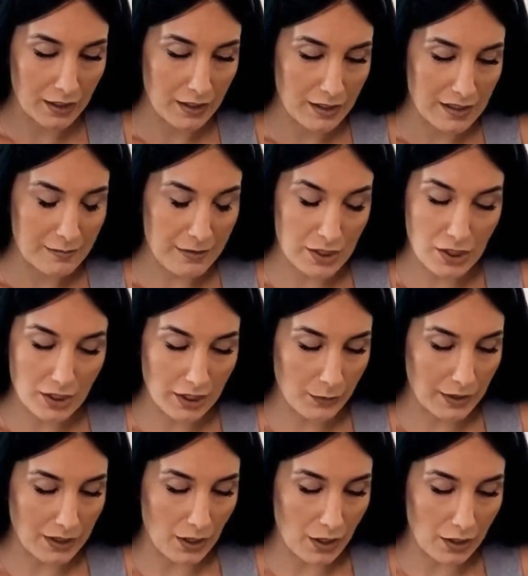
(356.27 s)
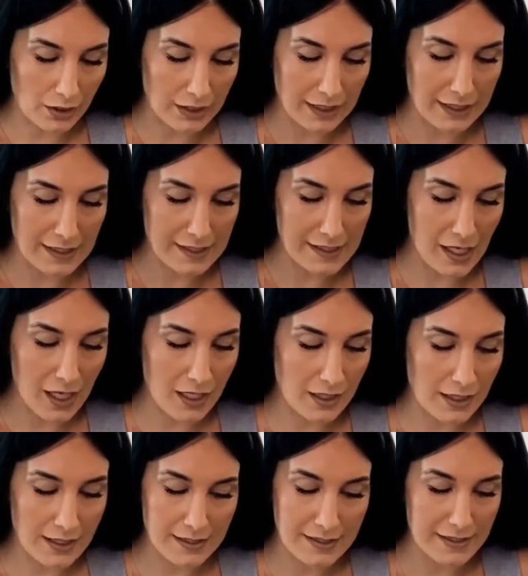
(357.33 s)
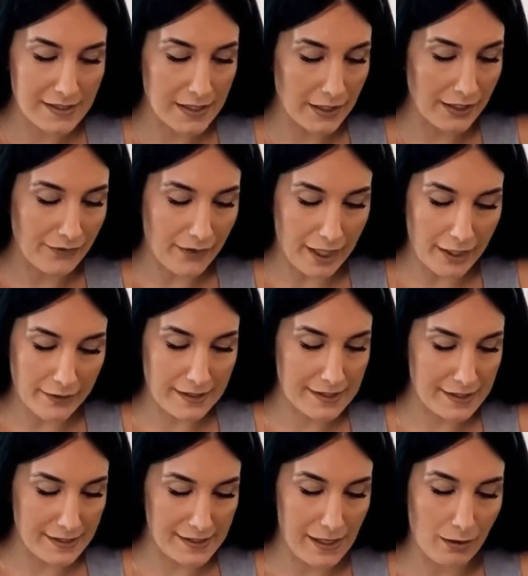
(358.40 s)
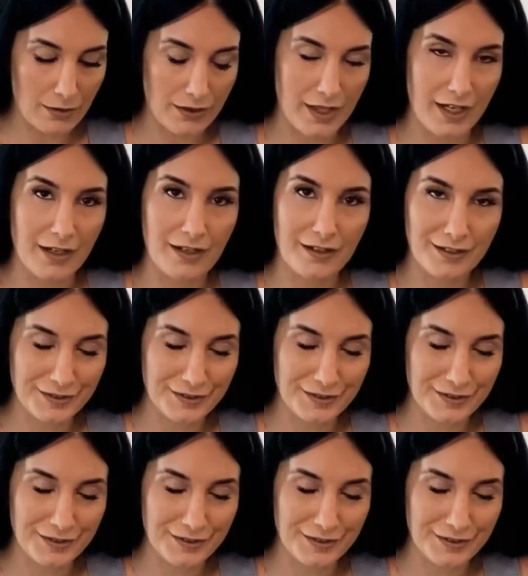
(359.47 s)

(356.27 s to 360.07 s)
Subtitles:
especially with all these unnecessary viruses out there.